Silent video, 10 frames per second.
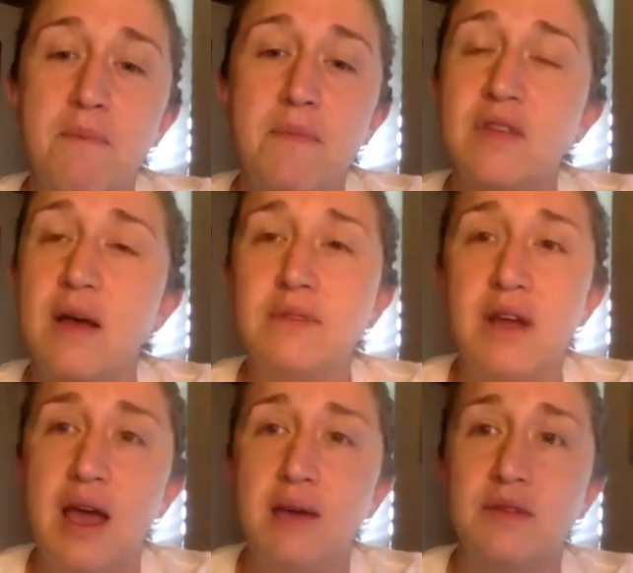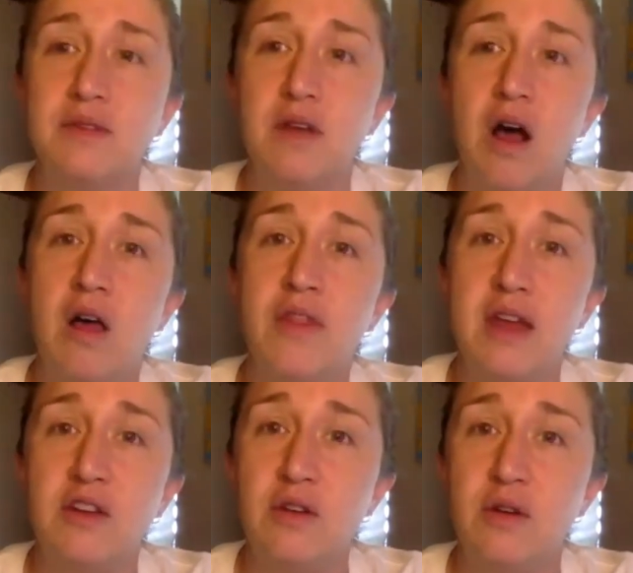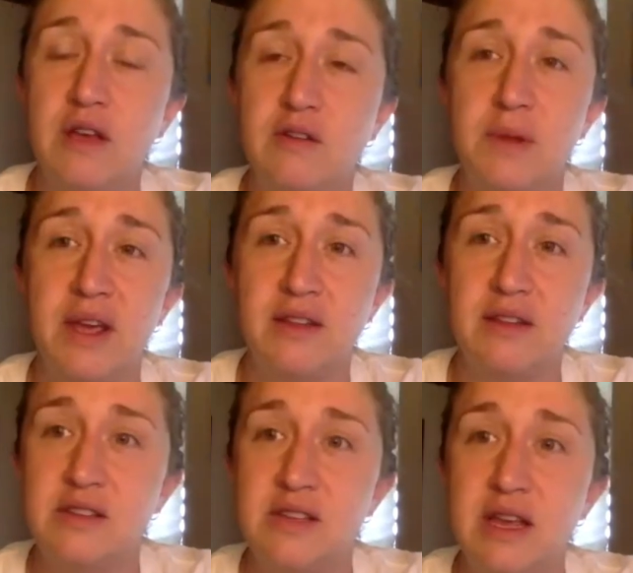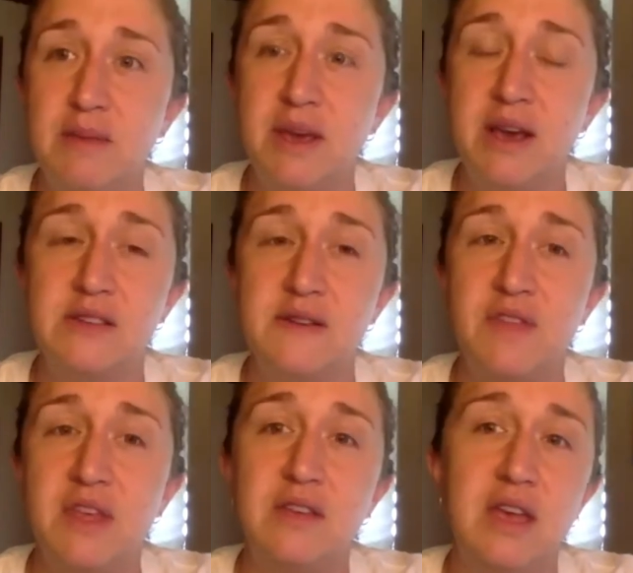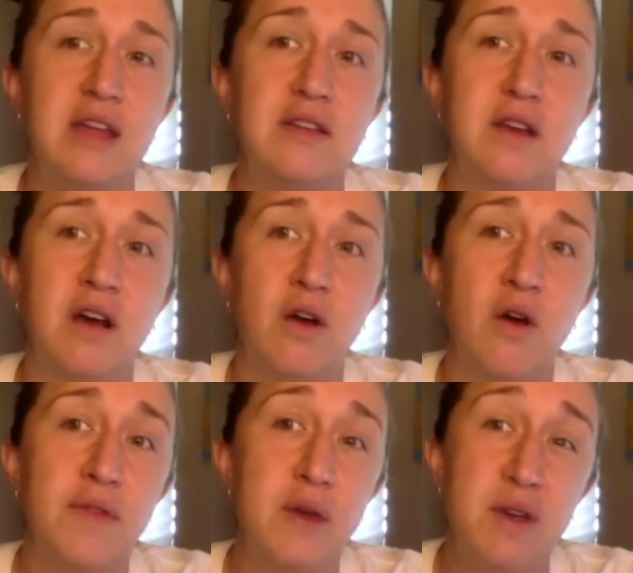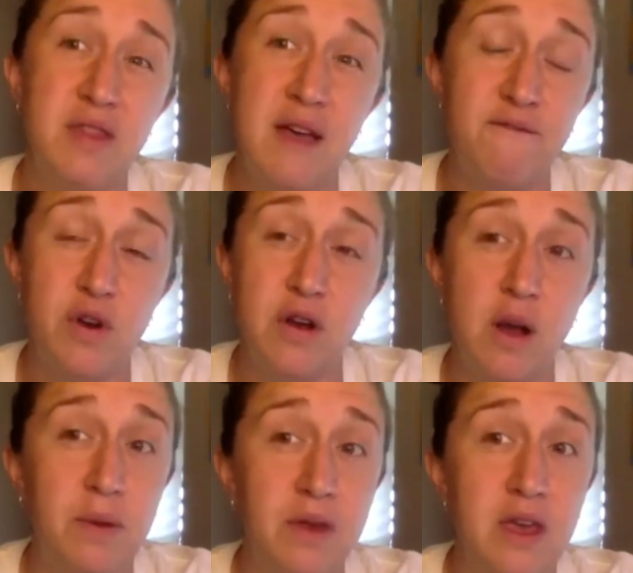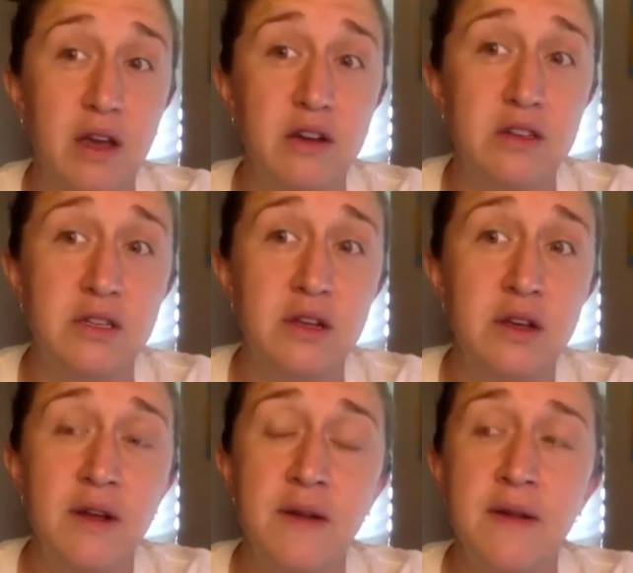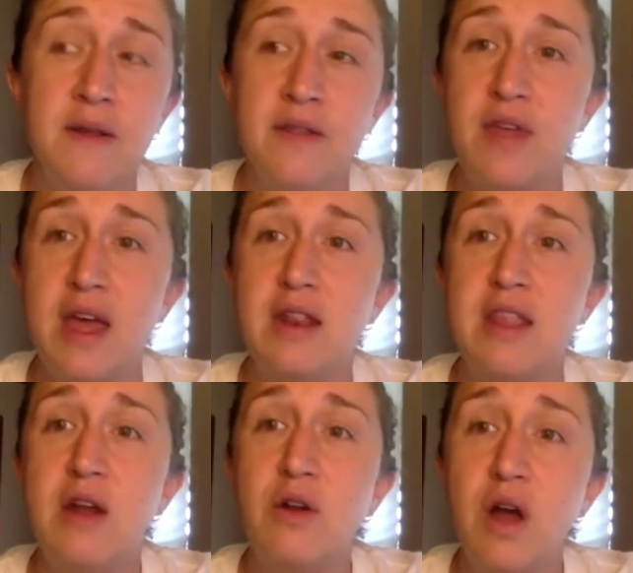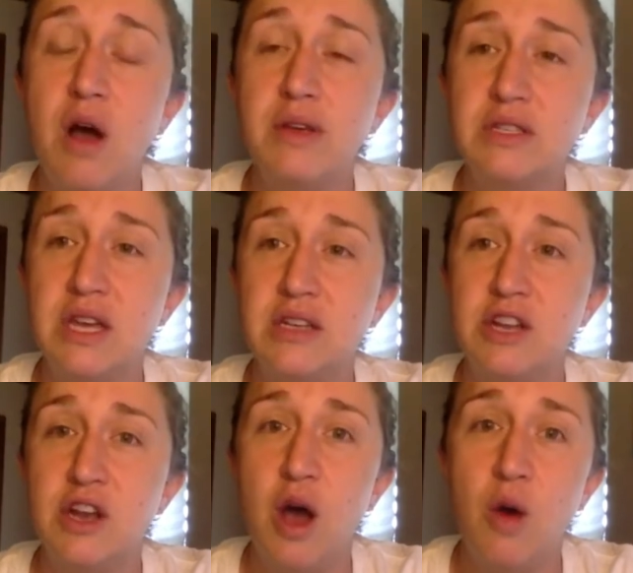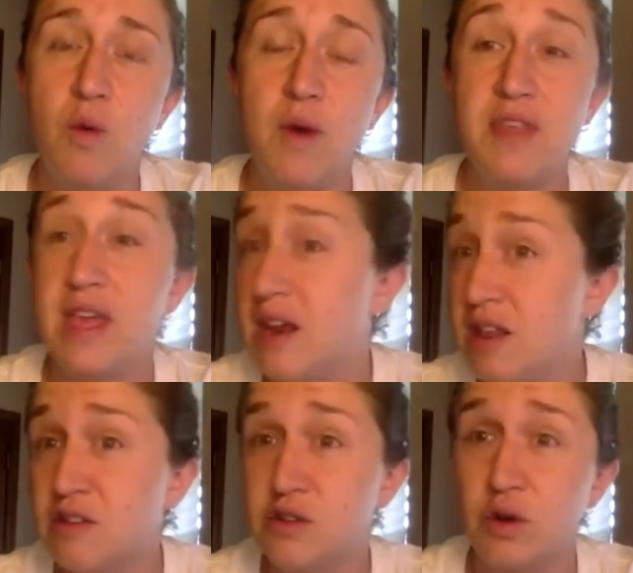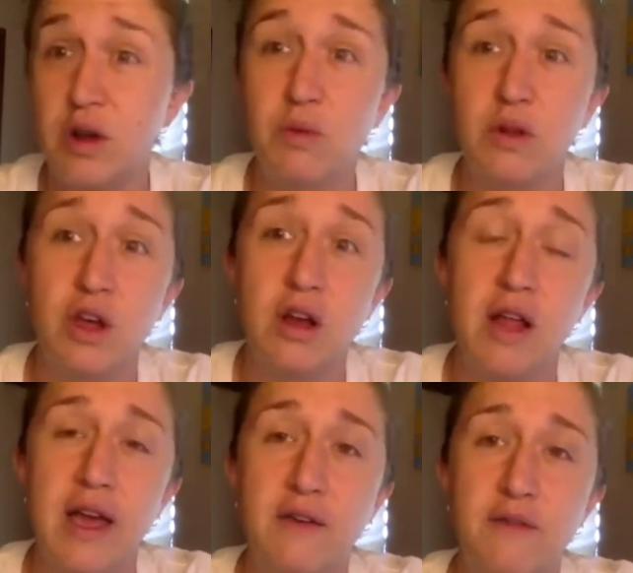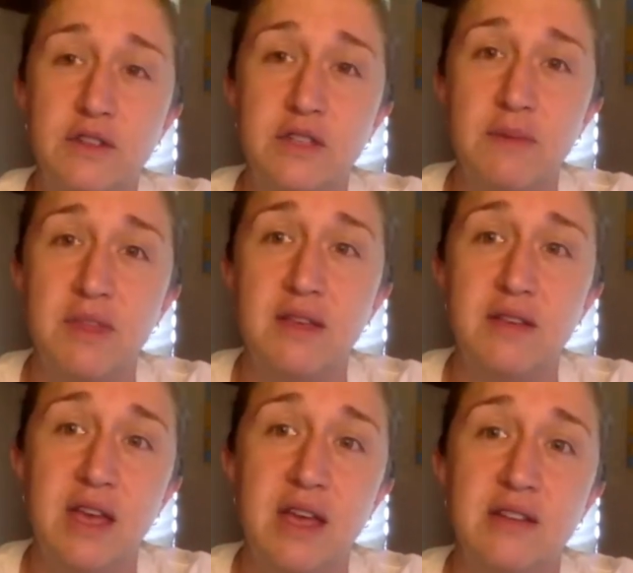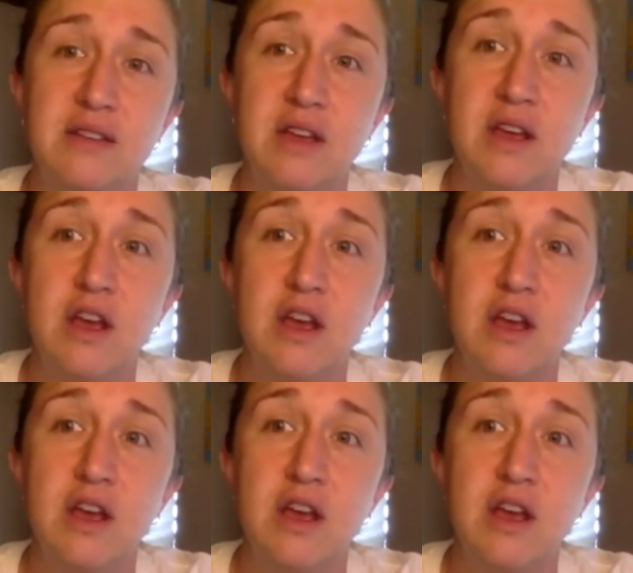sometimes all they do is plant the seed because if these kids are only with them for a couple years then they don't always get to know what the end of the story will look like for some of these kids